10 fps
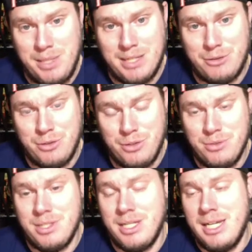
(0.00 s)

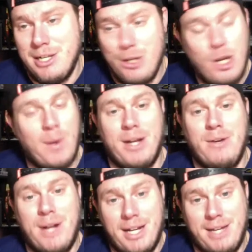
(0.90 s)
introduced. No, I do
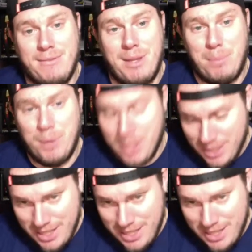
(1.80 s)
not have that book.